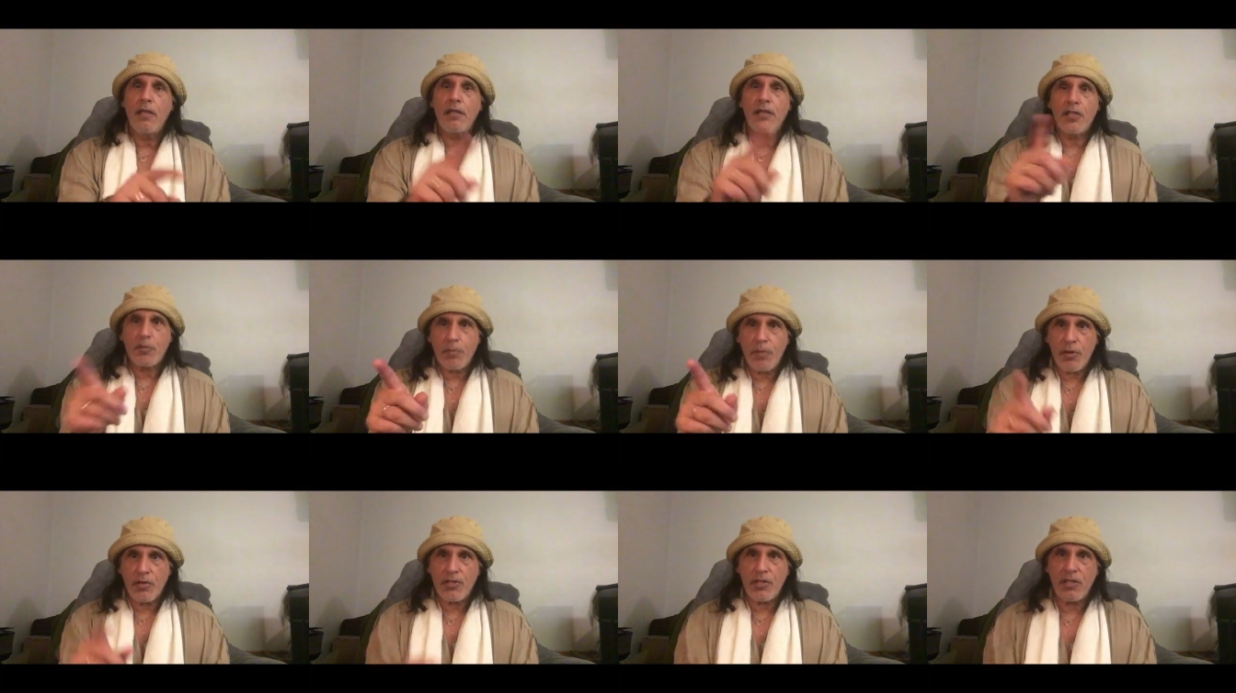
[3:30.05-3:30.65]
this
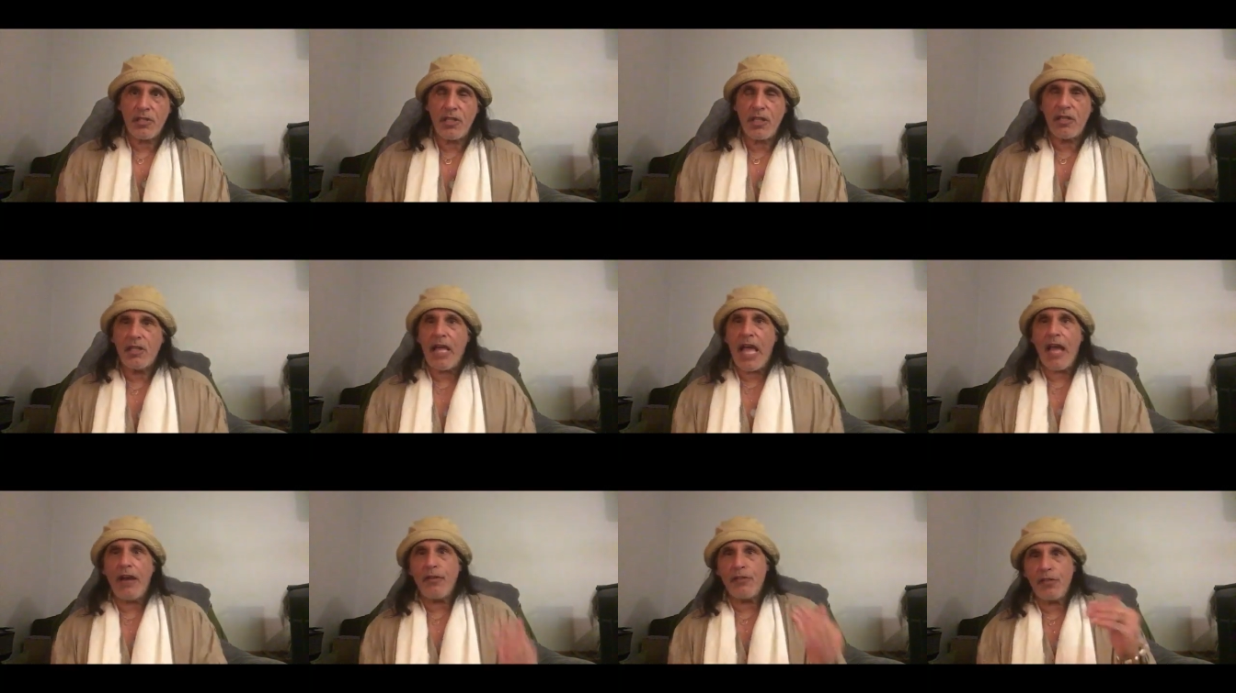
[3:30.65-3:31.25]
person did
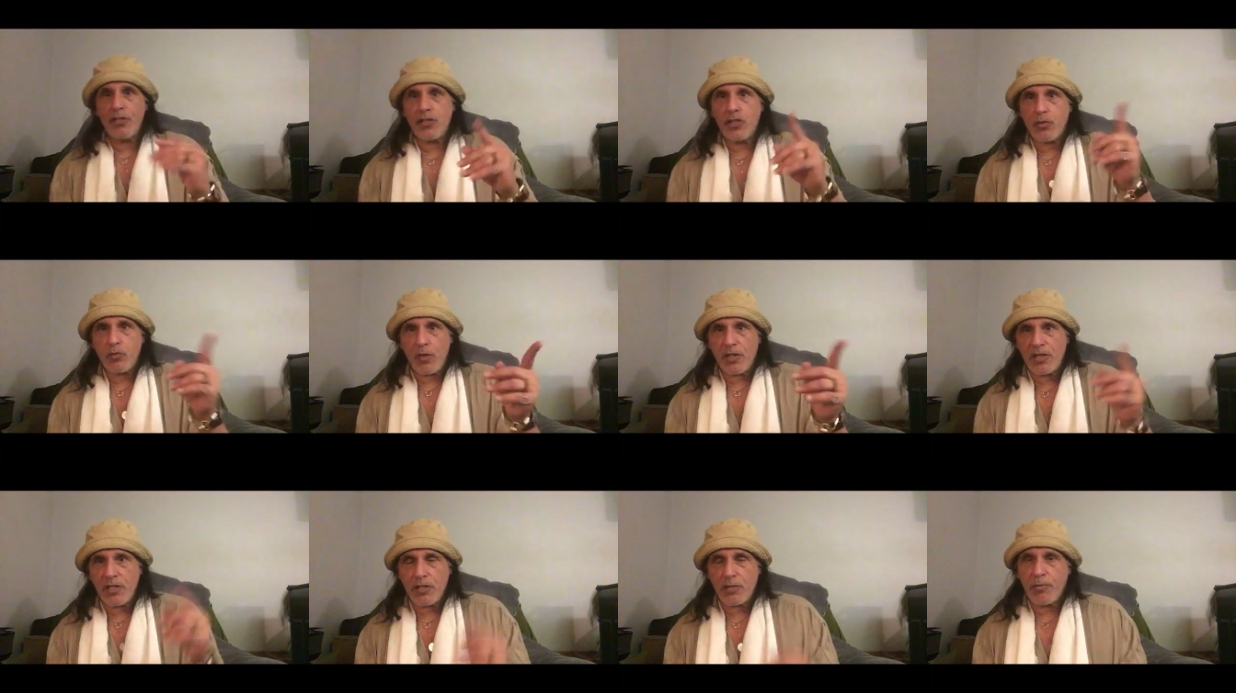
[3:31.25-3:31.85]
that or this is
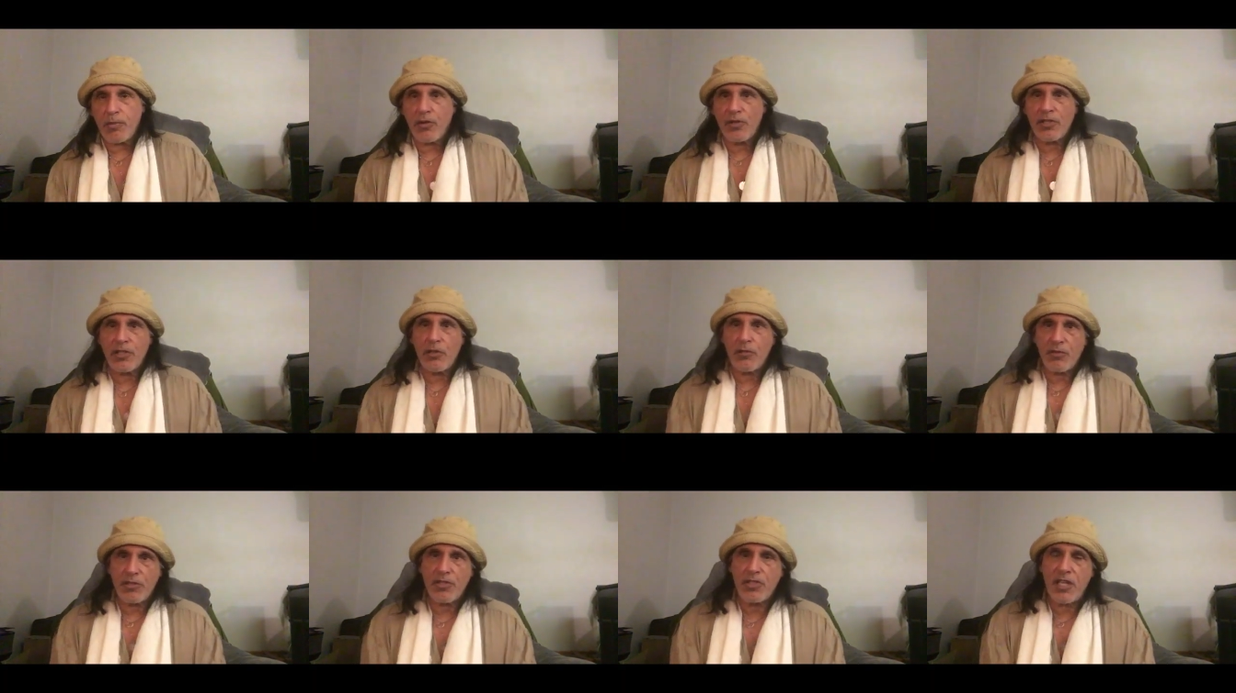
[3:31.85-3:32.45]
what this
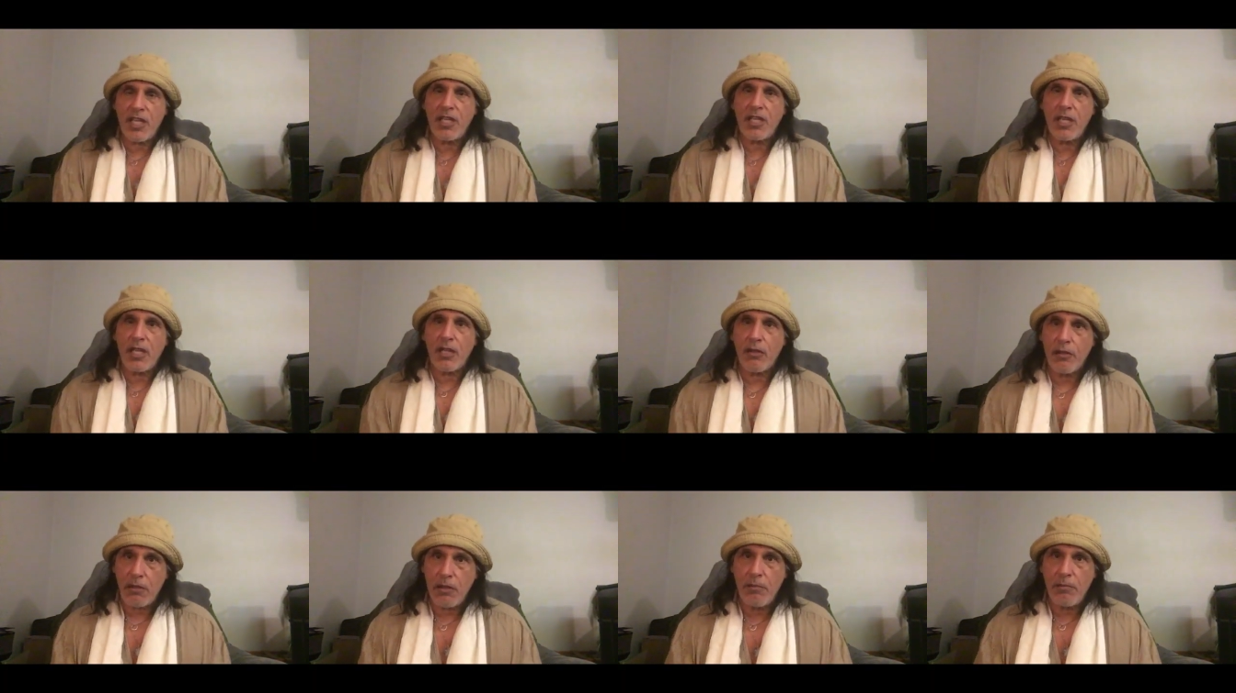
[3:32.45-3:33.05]
person was thinking
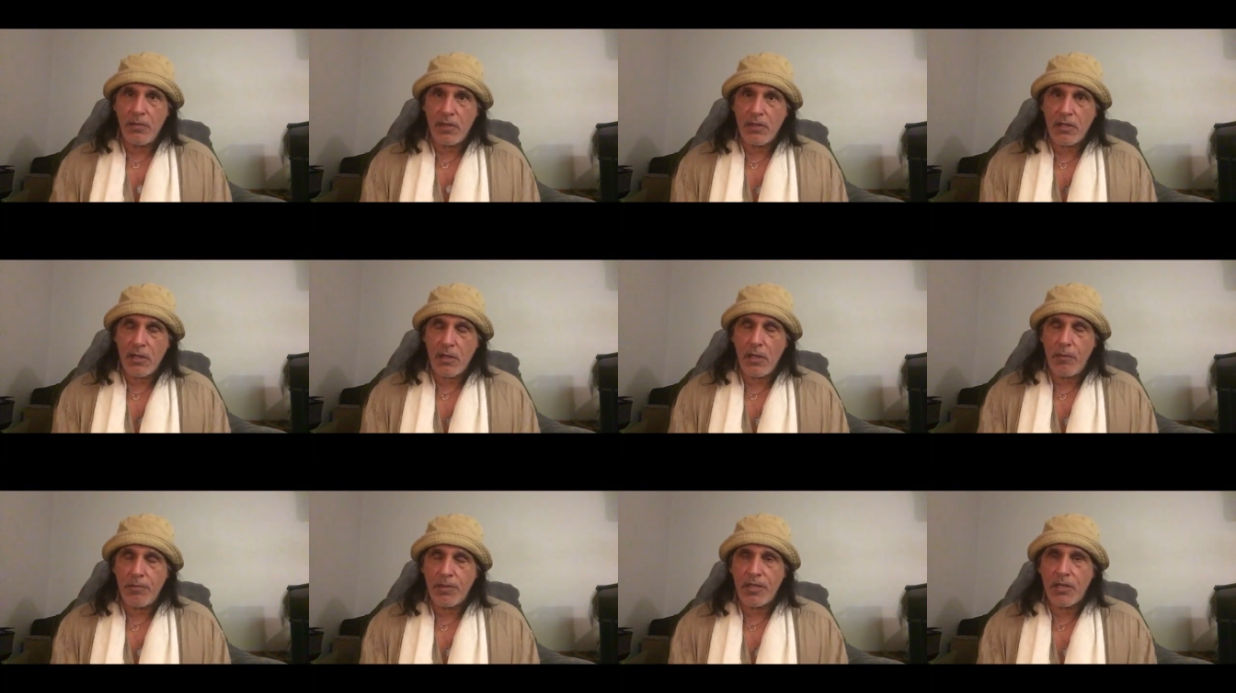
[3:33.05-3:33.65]
in,
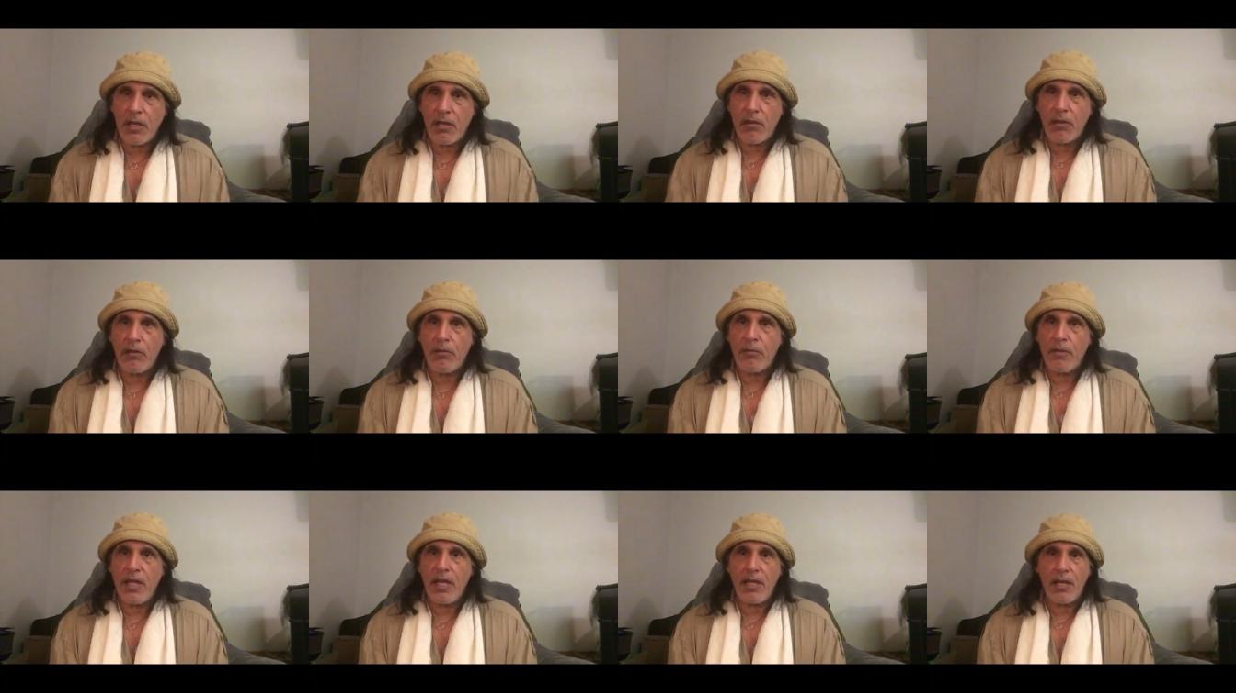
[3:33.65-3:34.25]
in particular
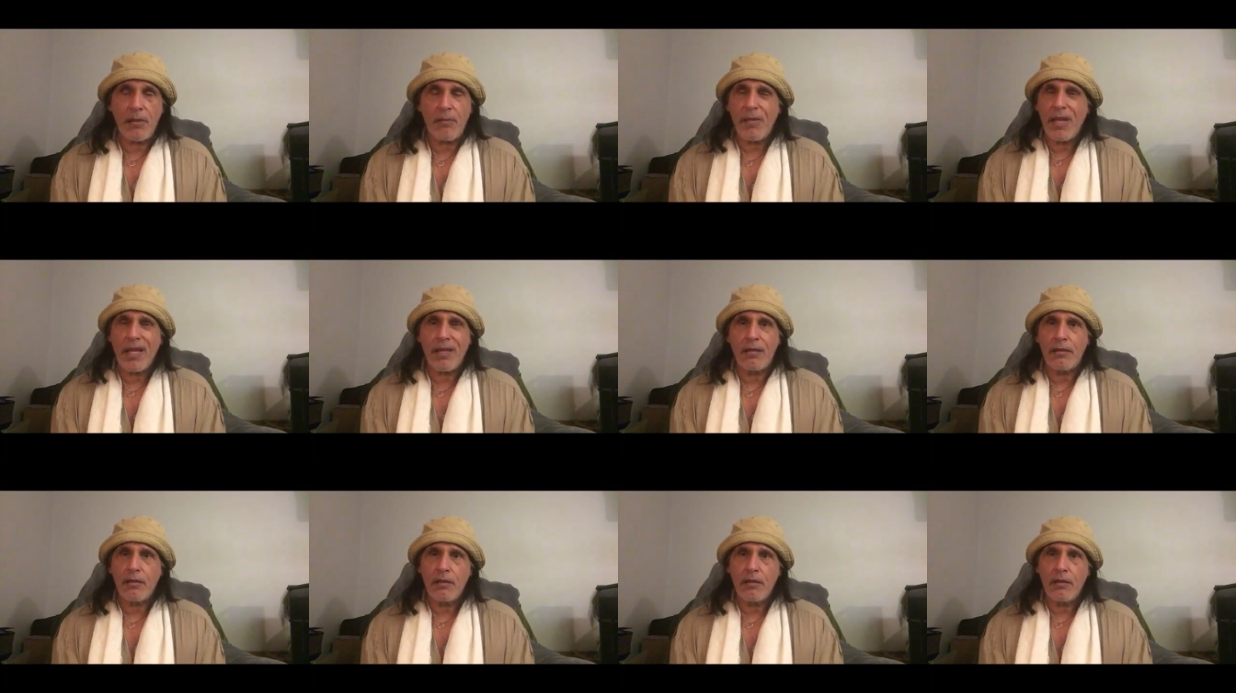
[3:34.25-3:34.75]
me and i'm like